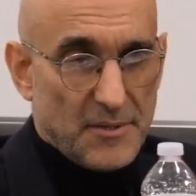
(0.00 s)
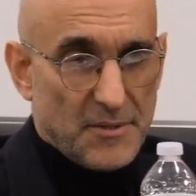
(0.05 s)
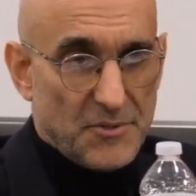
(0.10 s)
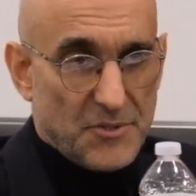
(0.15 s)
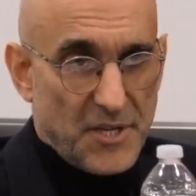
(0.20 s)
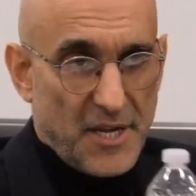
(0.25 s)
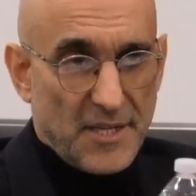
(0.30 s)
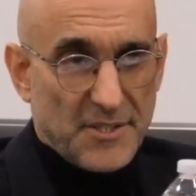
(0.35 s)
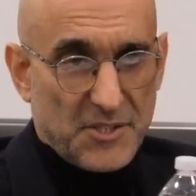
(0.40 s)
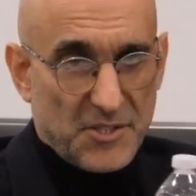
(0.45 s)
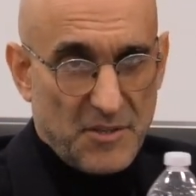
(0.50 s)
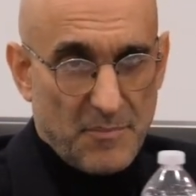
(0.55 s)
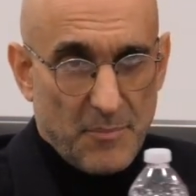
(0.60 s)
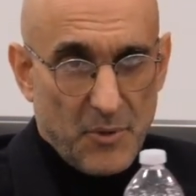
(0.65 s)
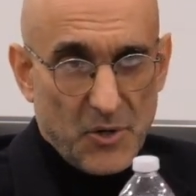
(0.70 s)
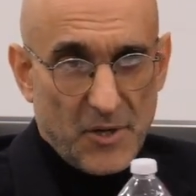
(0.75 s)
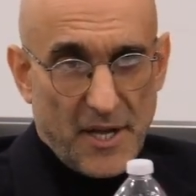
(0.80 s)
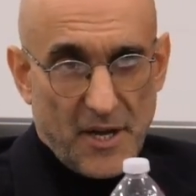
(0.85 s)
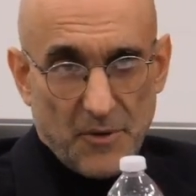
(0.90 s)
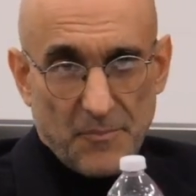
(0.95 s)
chances of
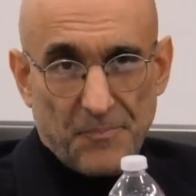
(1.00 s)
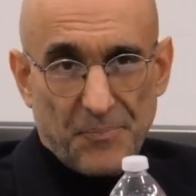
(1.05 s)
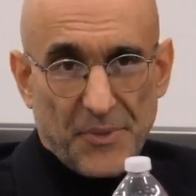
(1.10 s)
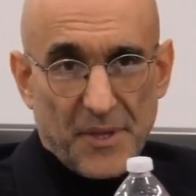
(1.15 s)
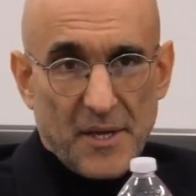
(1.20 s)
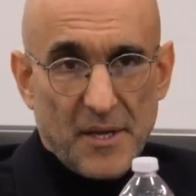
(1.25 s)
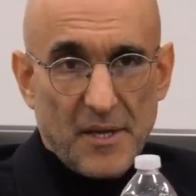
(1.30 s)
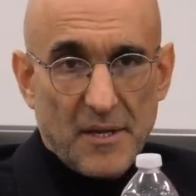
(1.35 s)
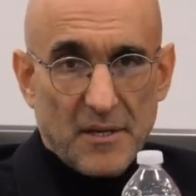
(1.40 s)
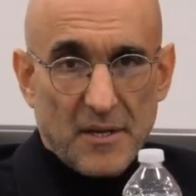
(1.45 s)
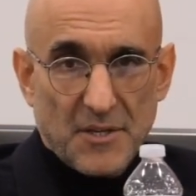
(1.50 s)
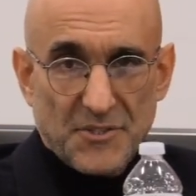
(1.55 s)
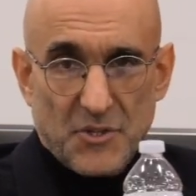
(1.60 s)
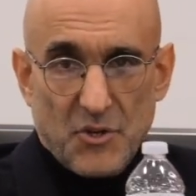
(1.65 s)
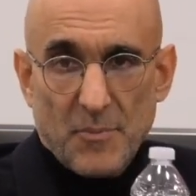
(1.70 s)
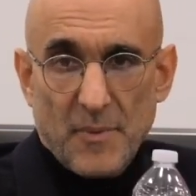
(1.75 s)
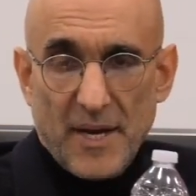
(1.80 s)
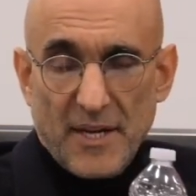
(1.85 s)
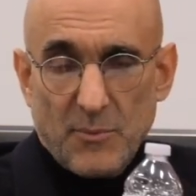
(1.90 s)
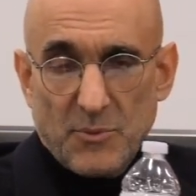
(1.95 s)
burnout because
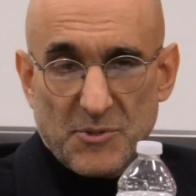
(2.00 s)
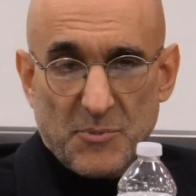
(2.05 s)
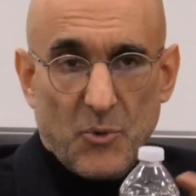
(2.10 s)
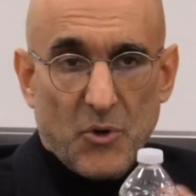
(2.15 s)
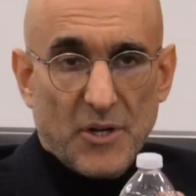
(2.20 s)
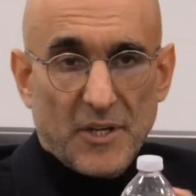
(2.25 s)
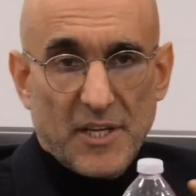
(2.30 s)
their mind was more